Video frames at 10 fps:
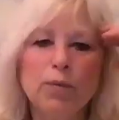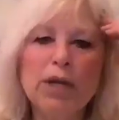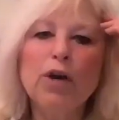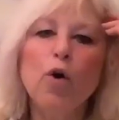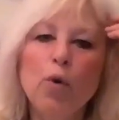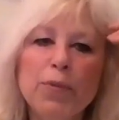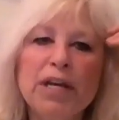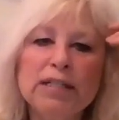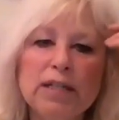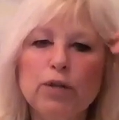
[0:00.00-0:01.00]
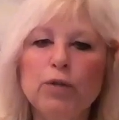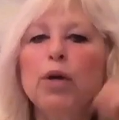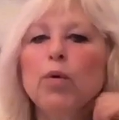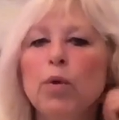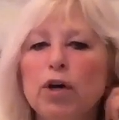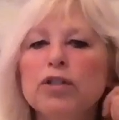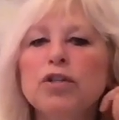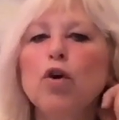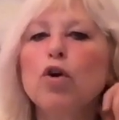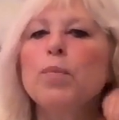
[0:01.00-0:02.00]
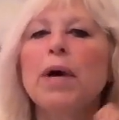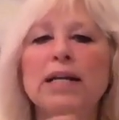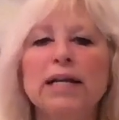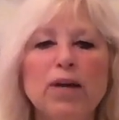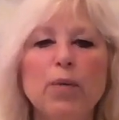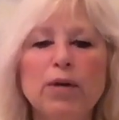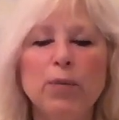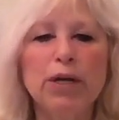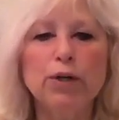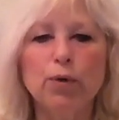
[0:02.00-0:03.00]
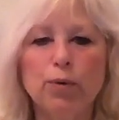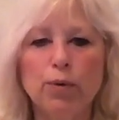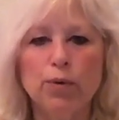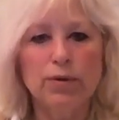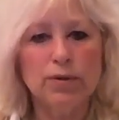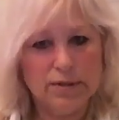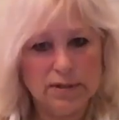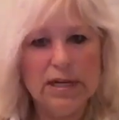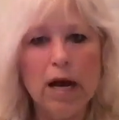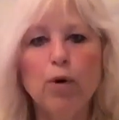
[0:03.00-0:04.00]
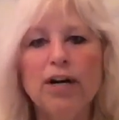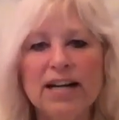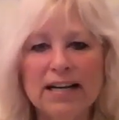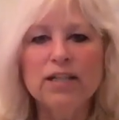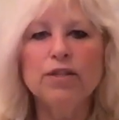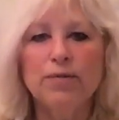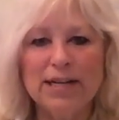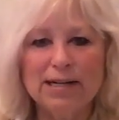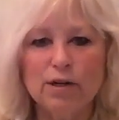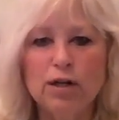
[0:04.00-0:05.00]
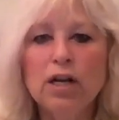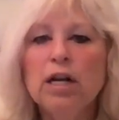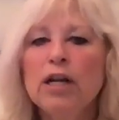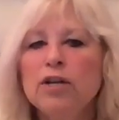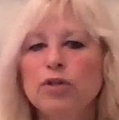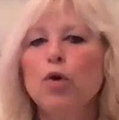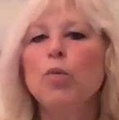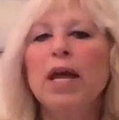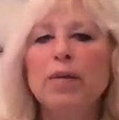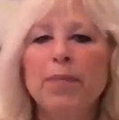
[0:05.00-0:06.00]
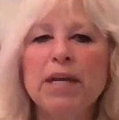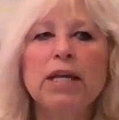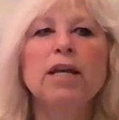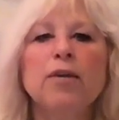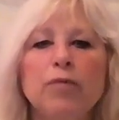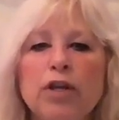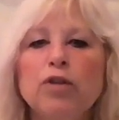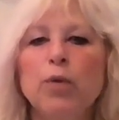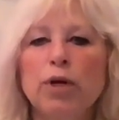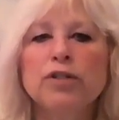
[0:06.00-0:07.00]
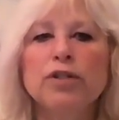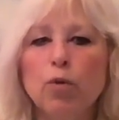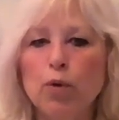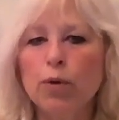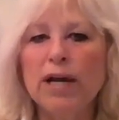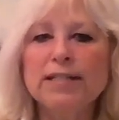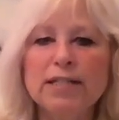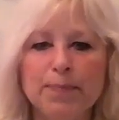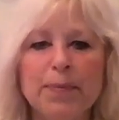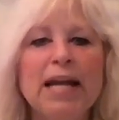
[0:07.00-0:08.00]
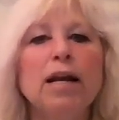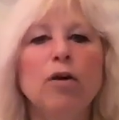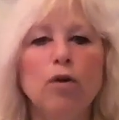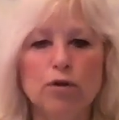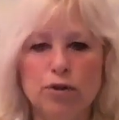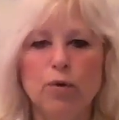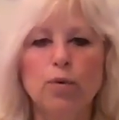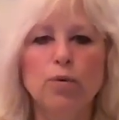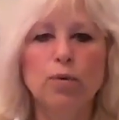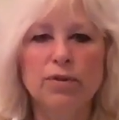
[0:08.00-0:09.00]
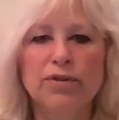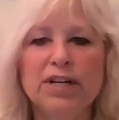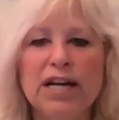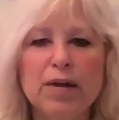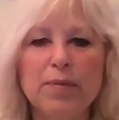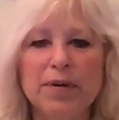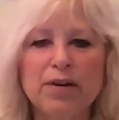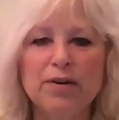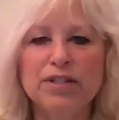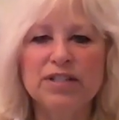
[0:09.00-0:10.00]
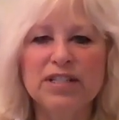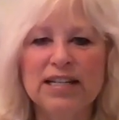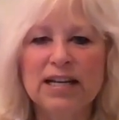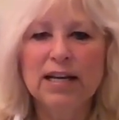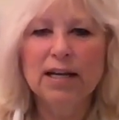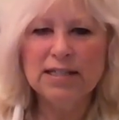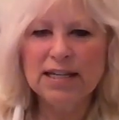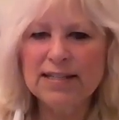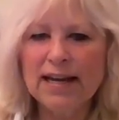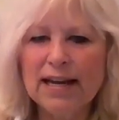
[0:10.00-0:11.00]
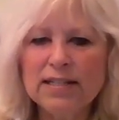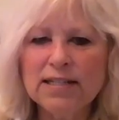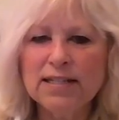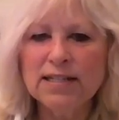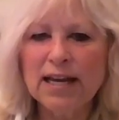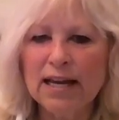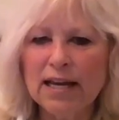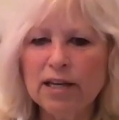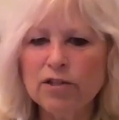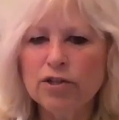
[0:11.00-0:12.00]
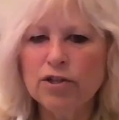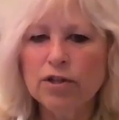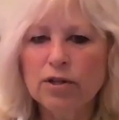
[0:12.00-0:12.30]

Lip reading: we hope that it will work. So on Monday when we do our next video, so maybe if it works, so you can spell also the name, because is it S-H?